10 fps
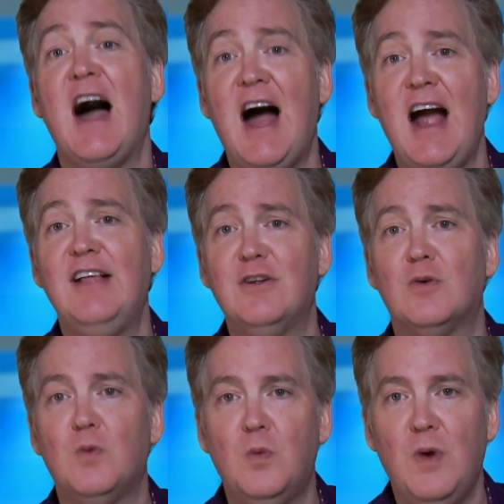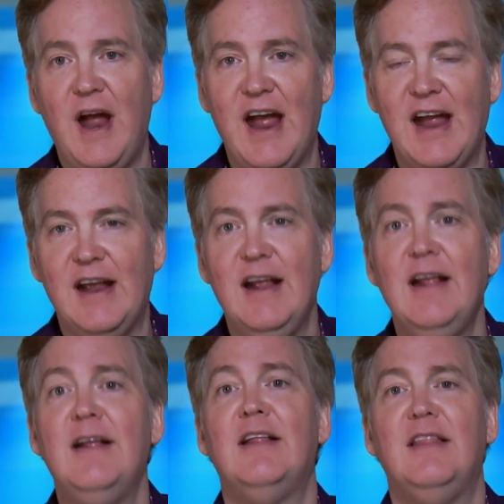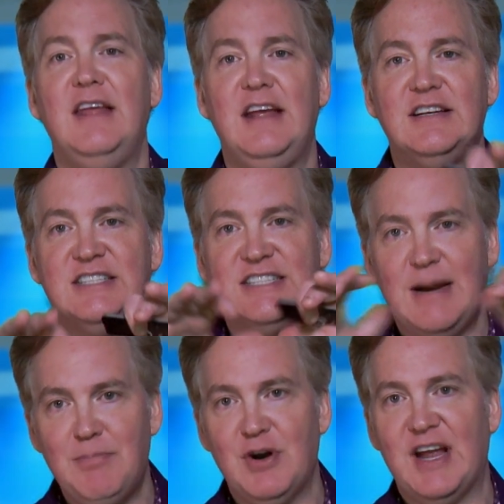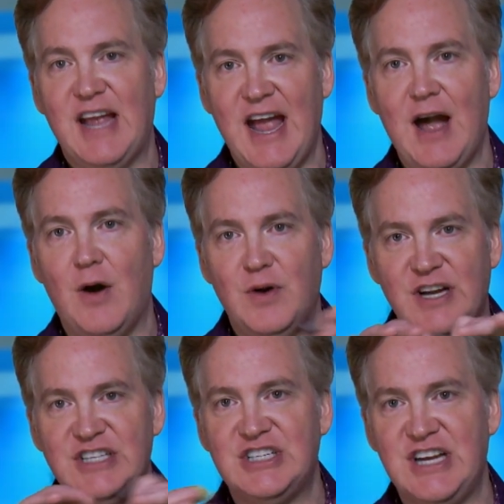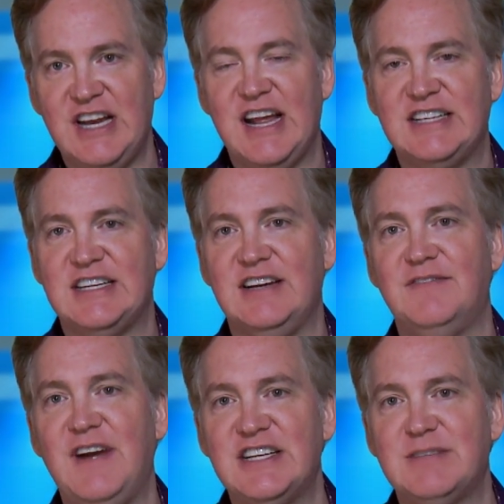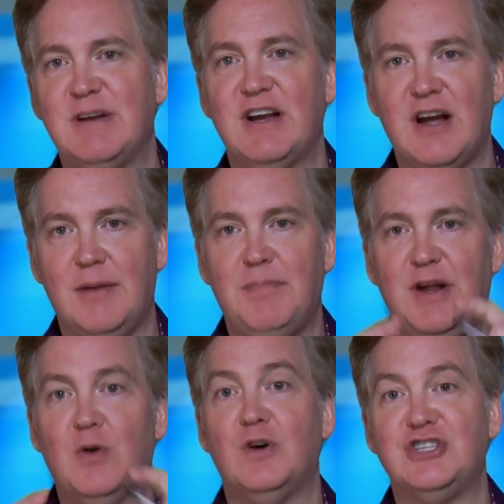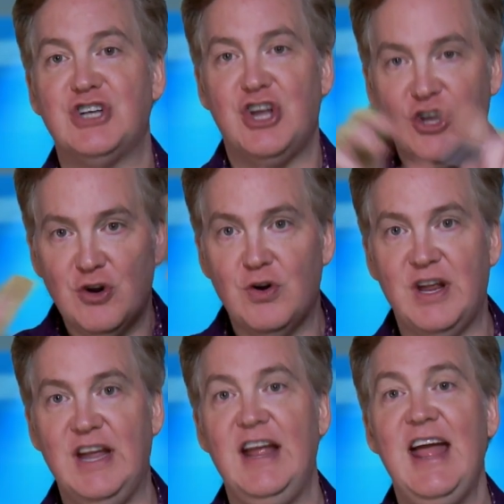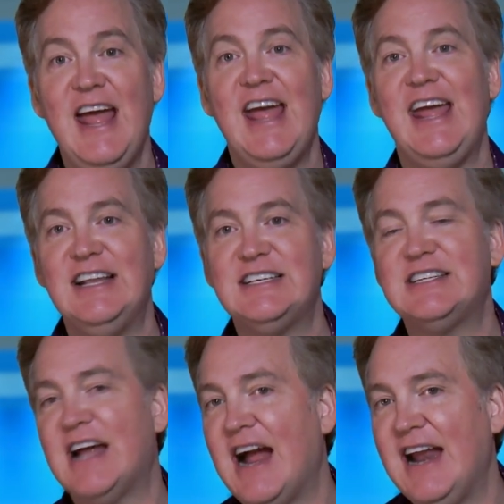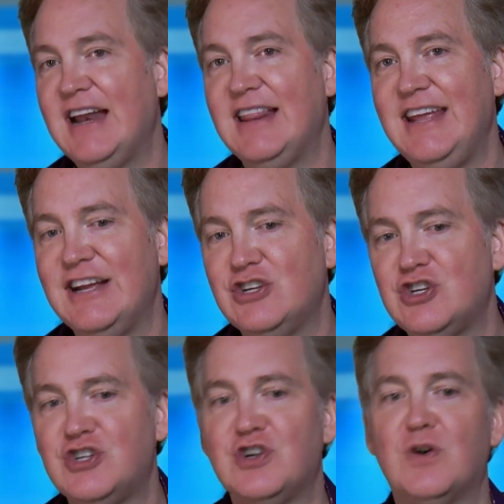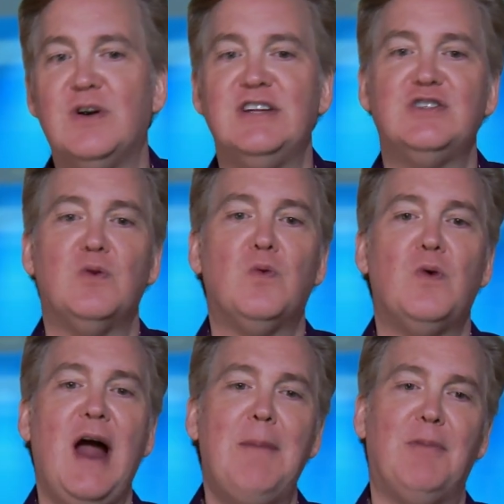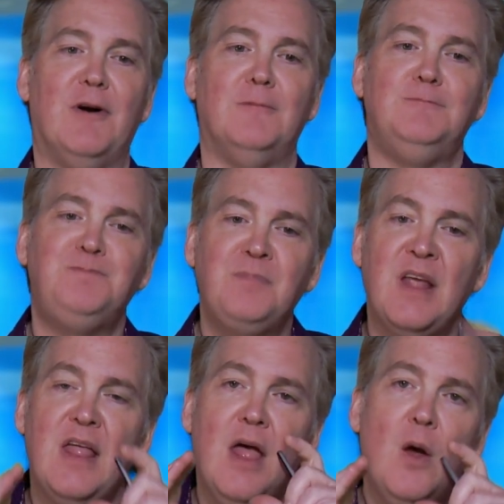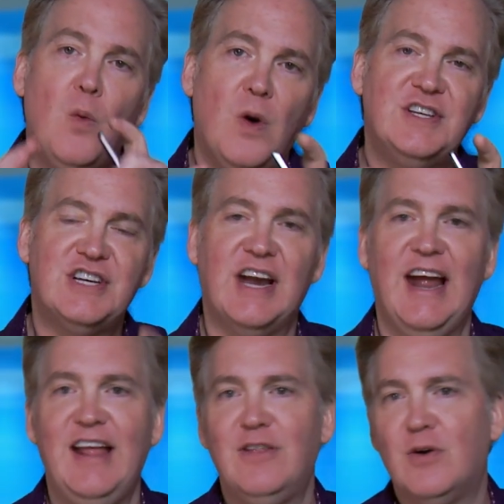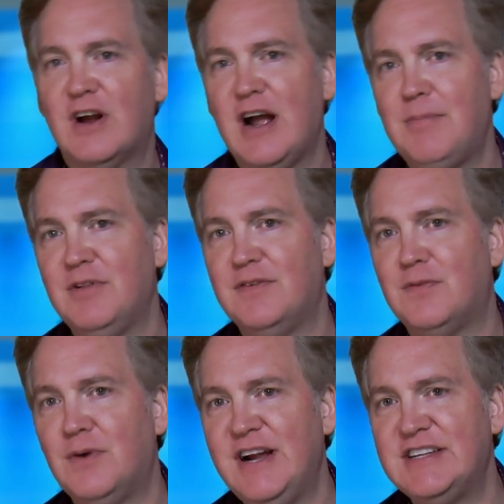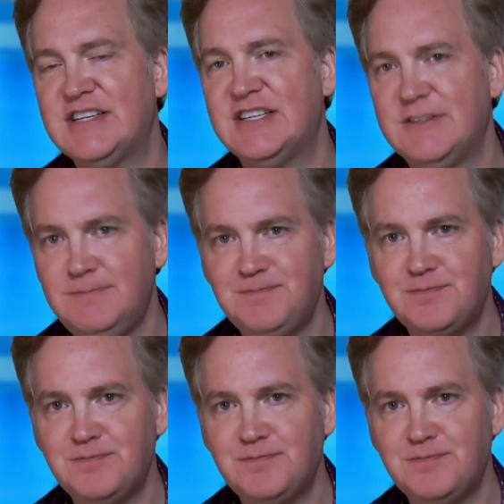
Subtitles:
Either way, the separate account is seen as an investment company or a security inside the insurance wrapper. Once again, there are a couple of risks